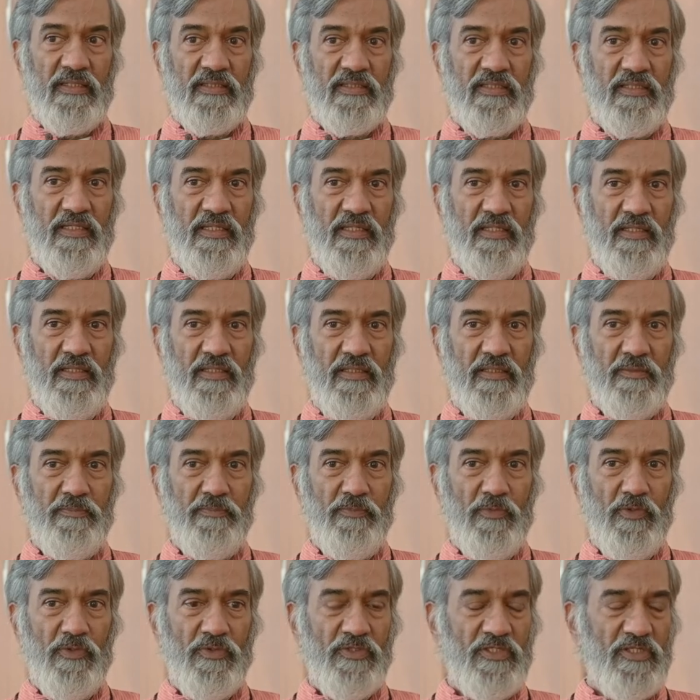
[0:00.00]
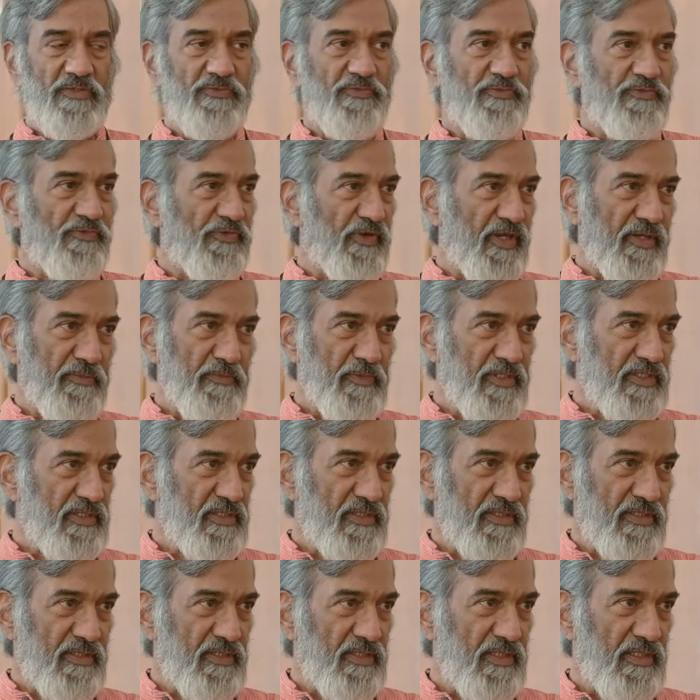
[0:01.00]
see, the most
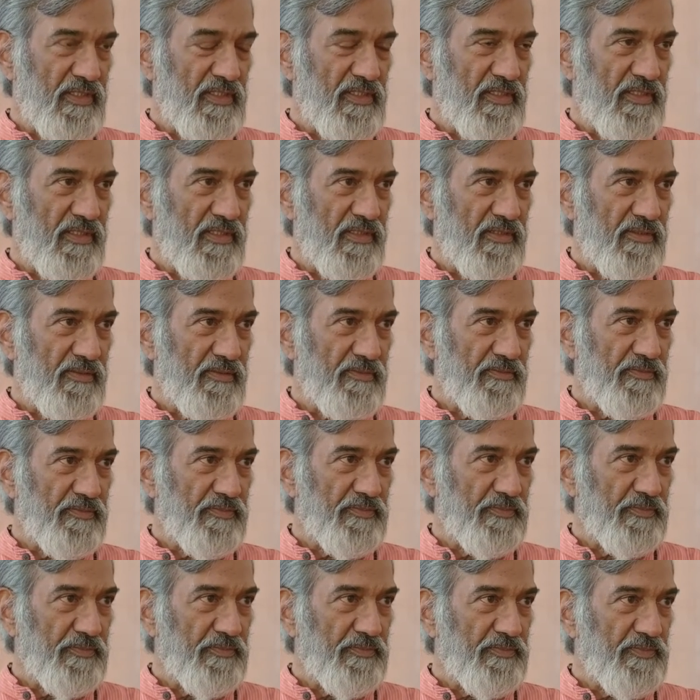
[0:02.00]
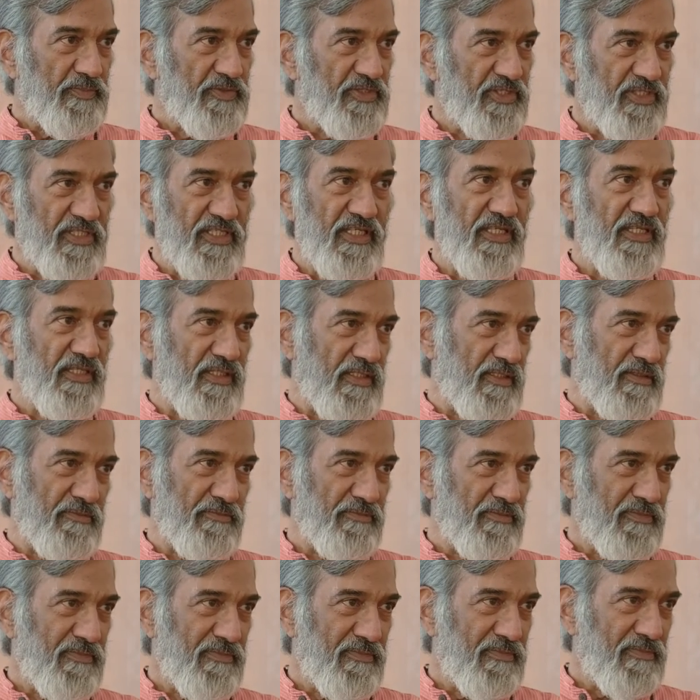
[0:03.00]
famous scene
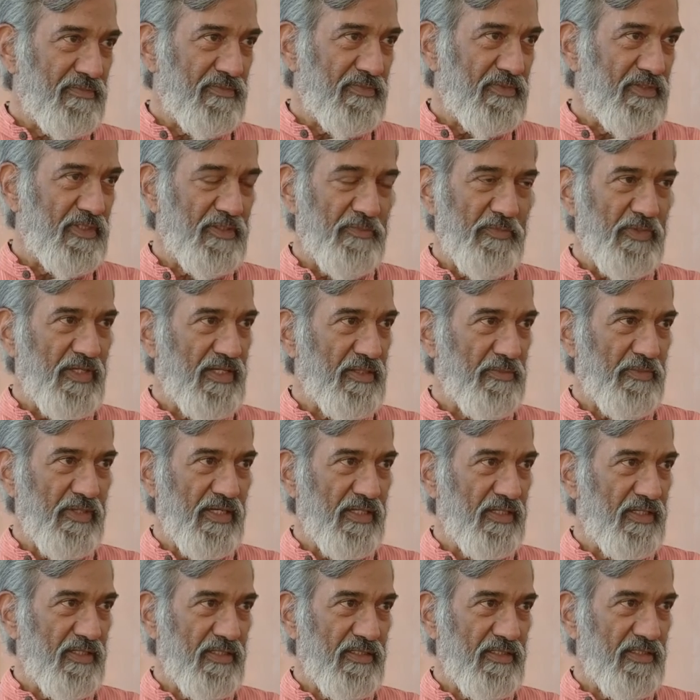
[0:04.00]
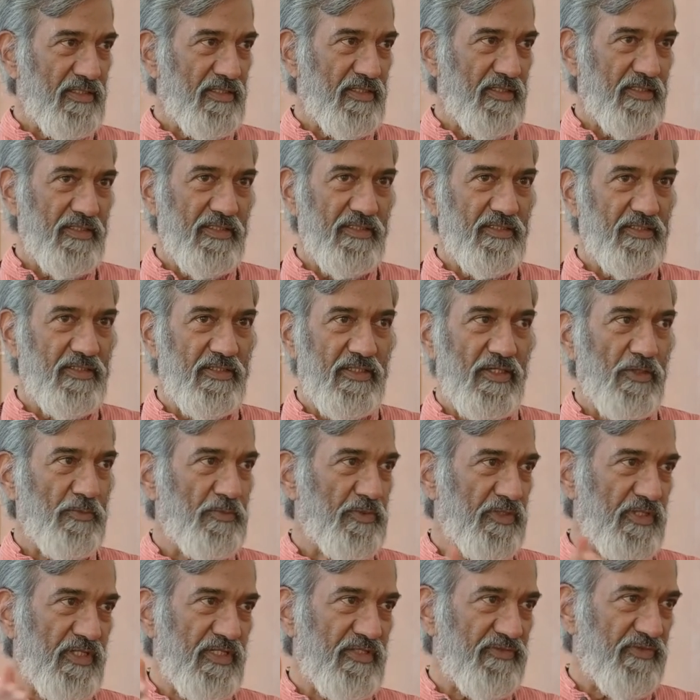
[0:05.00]
in the Mahabharata is
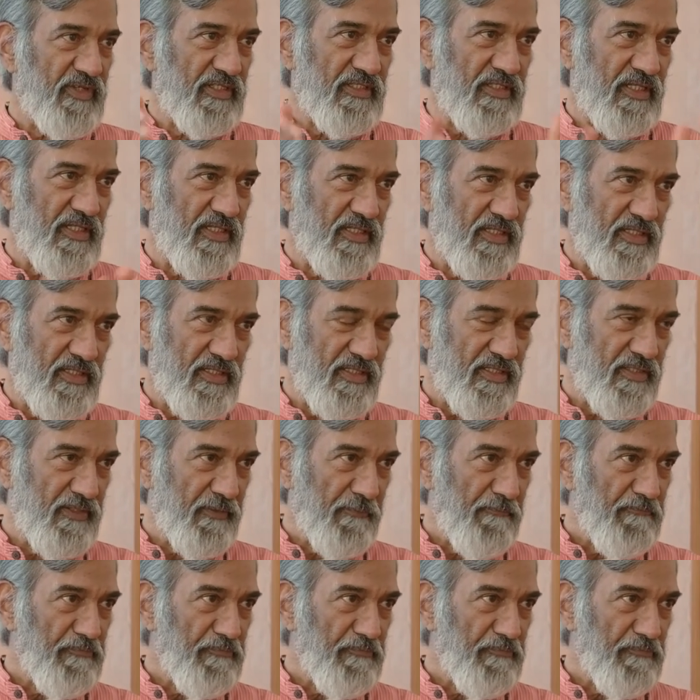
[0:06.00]
Draupadi's Vastraharana.